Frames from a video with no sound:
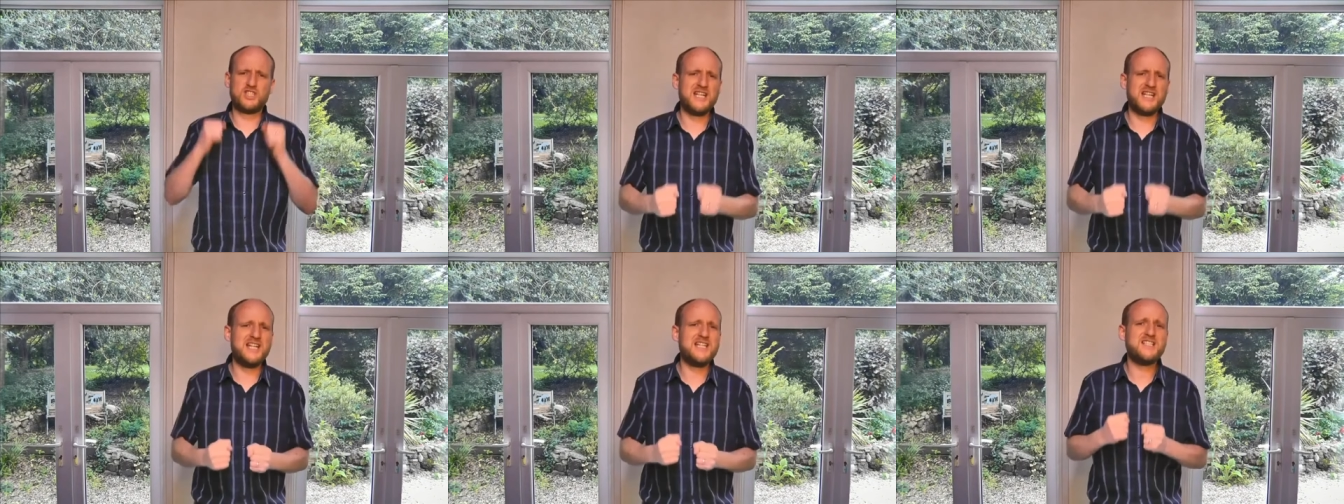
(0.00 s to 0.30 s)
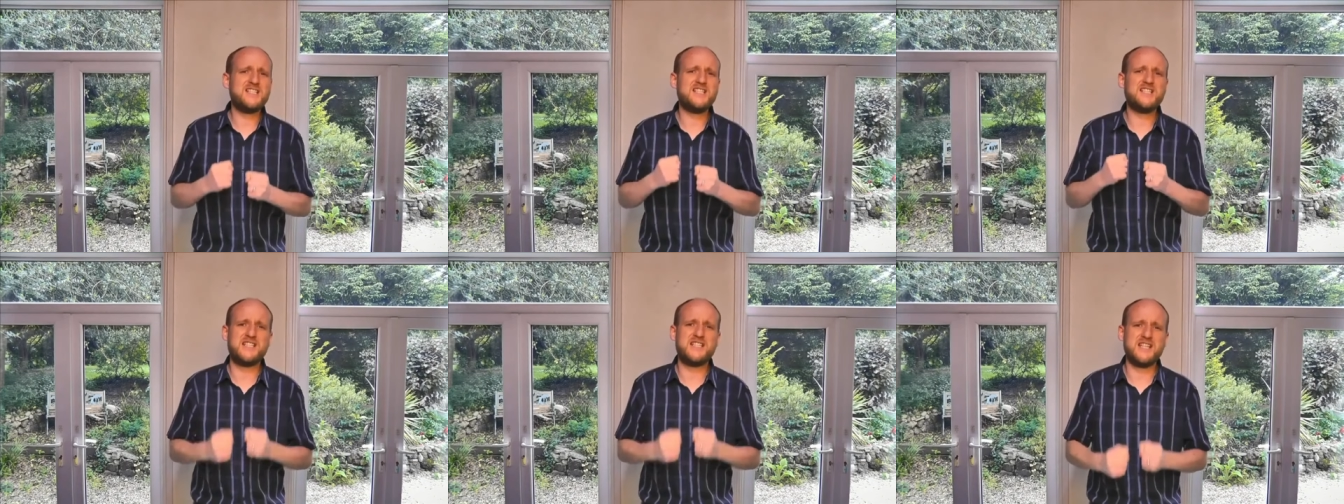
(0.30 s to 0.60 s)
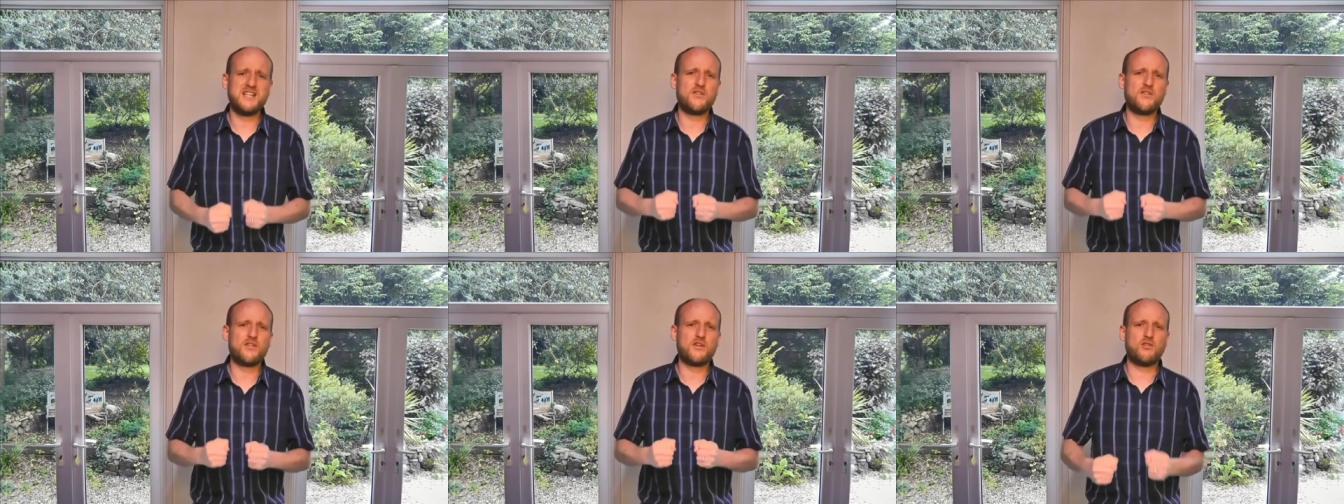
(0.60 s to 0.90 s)
Jesus
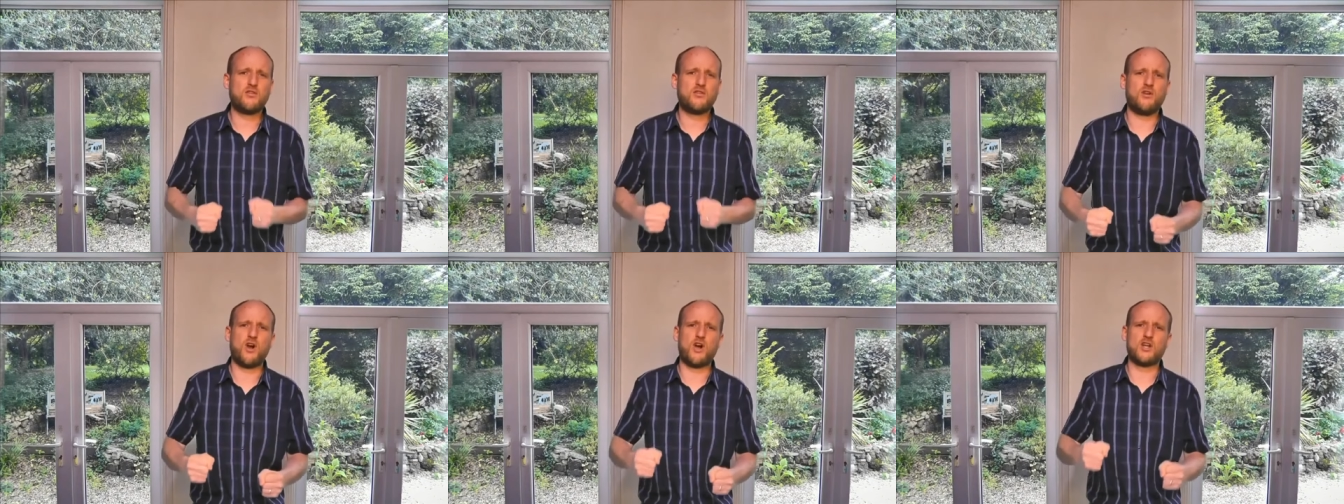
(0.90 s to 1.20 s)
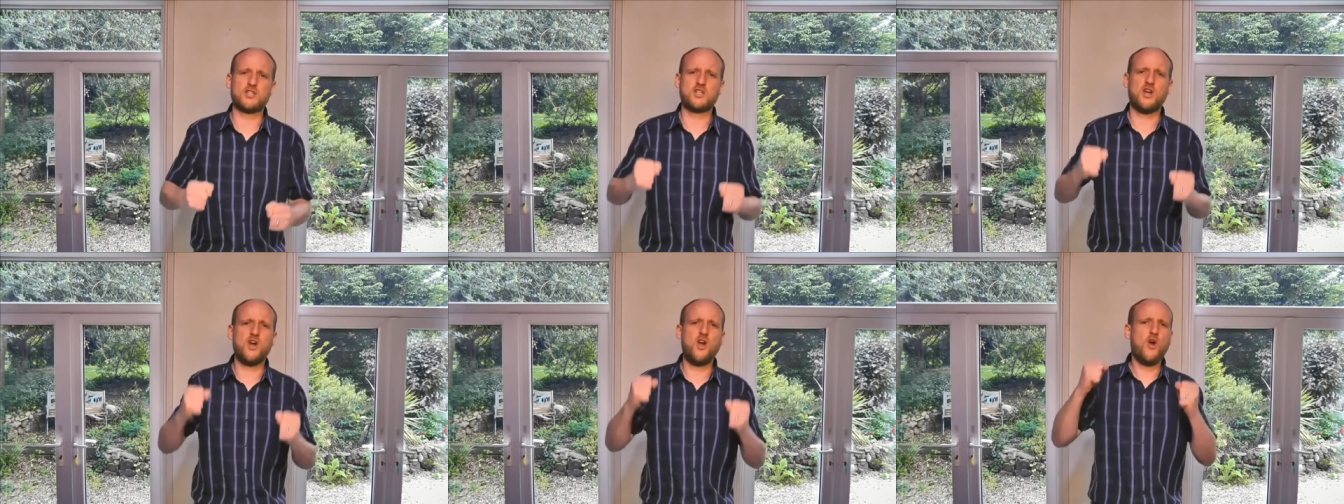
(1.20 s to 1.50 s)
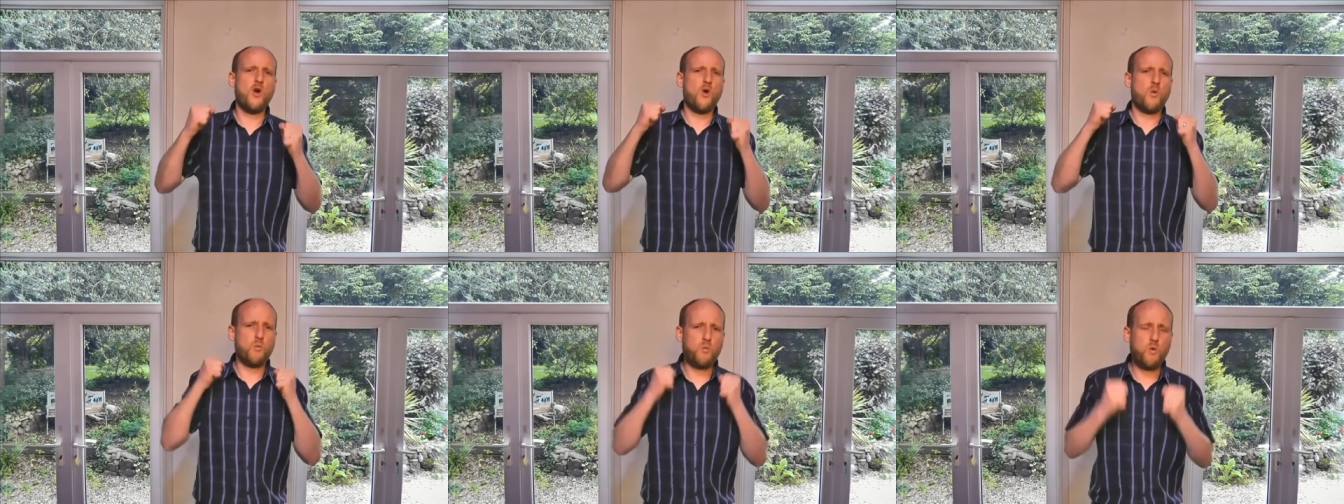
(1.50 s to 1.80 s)
did on the cross
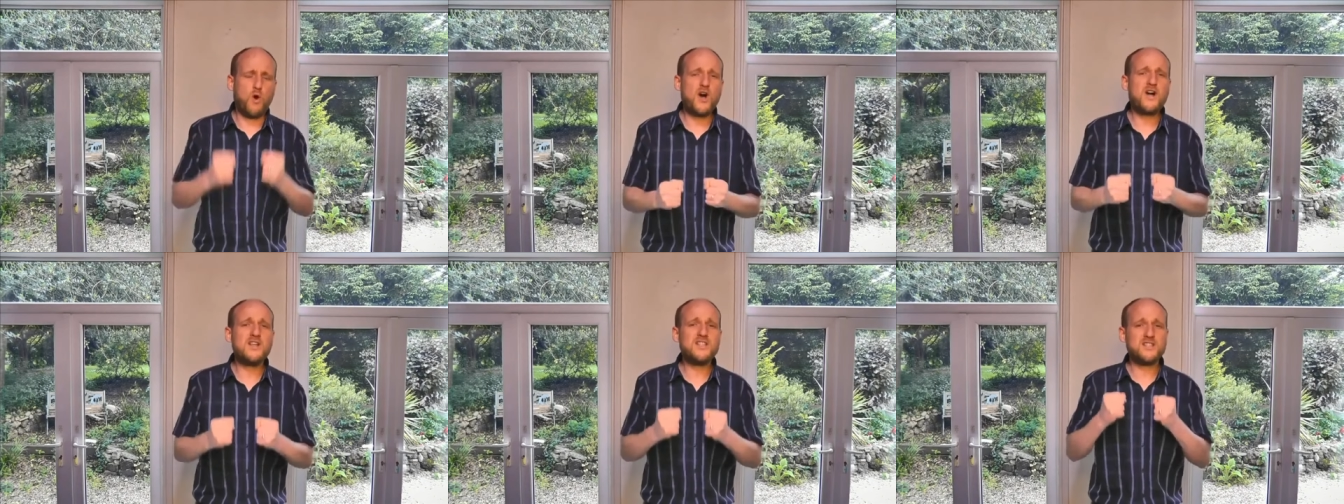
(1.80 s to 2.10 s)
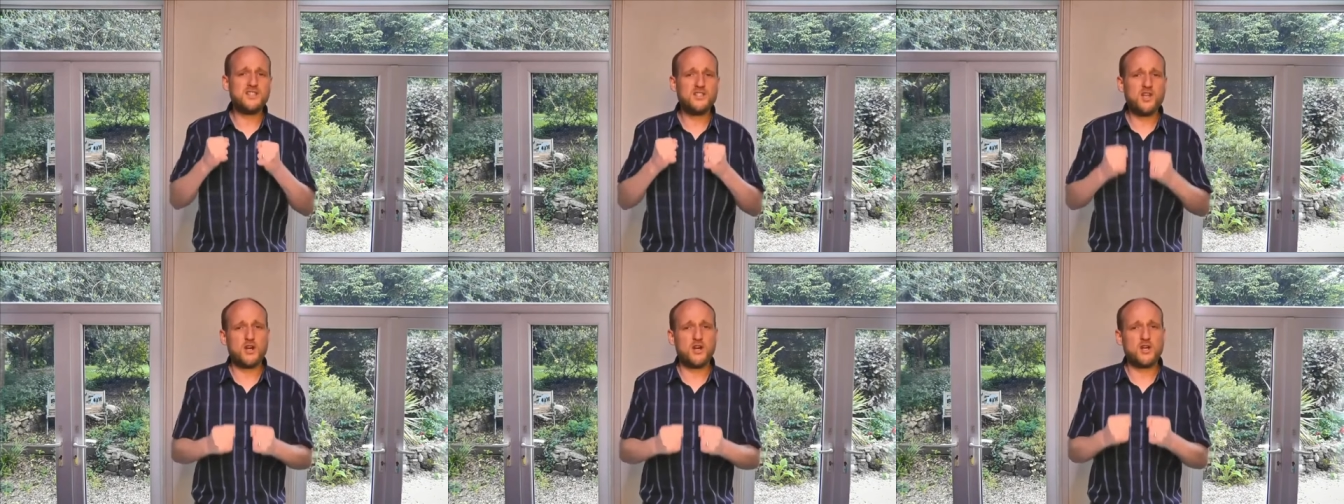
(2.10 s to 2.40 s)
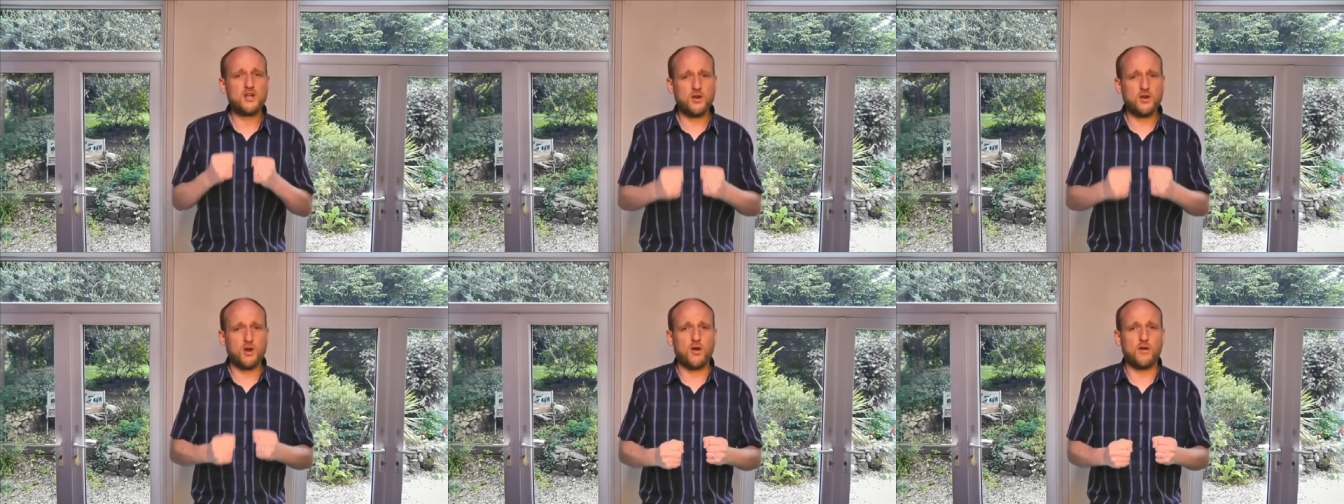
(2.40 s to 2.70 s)
was
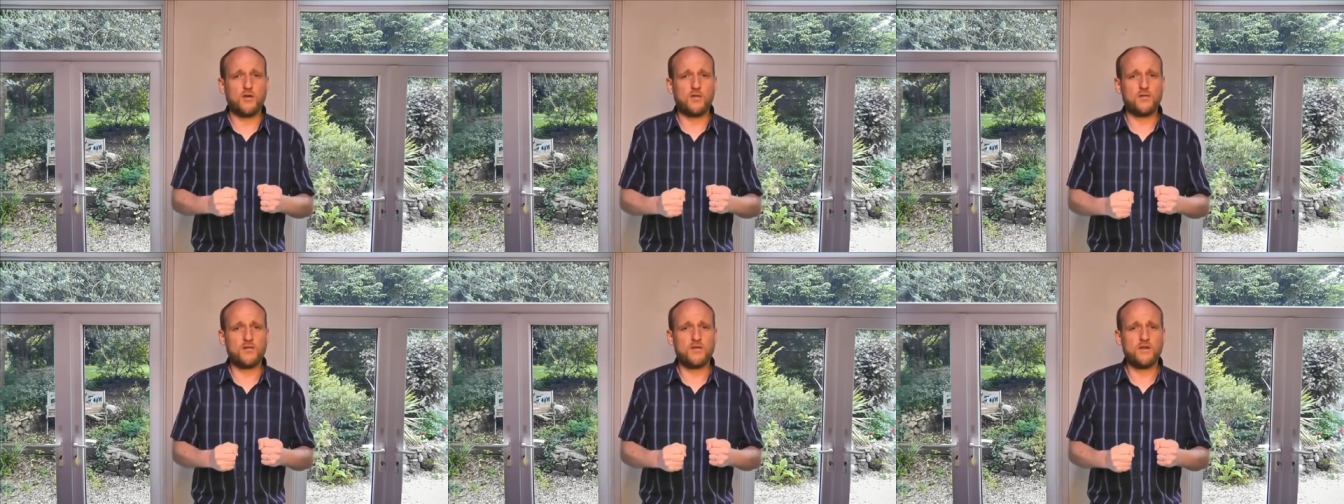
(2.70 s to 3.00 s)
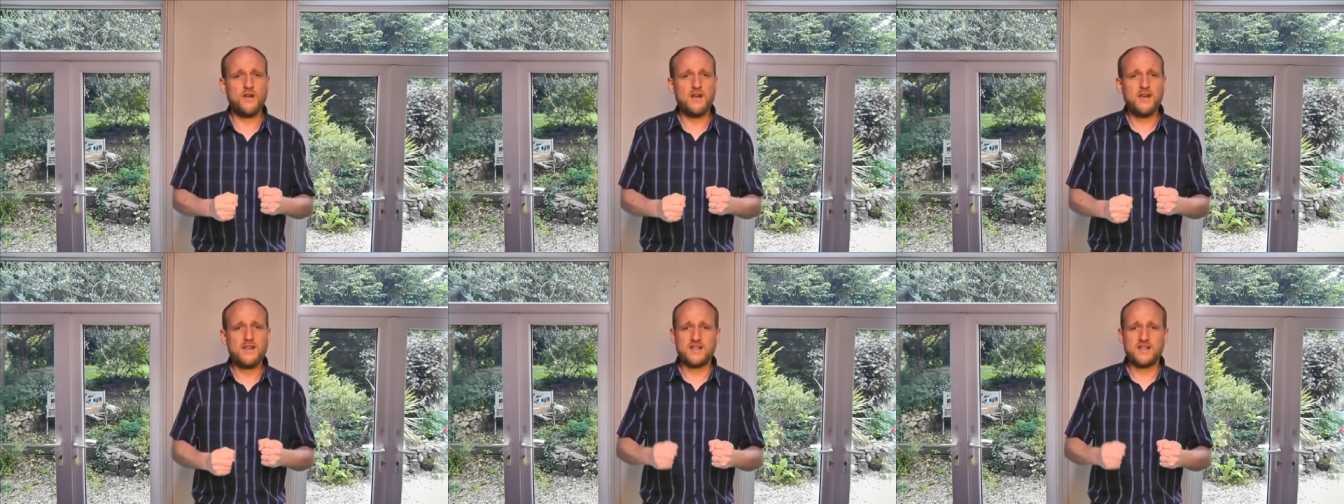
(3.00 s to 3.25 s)
not enough,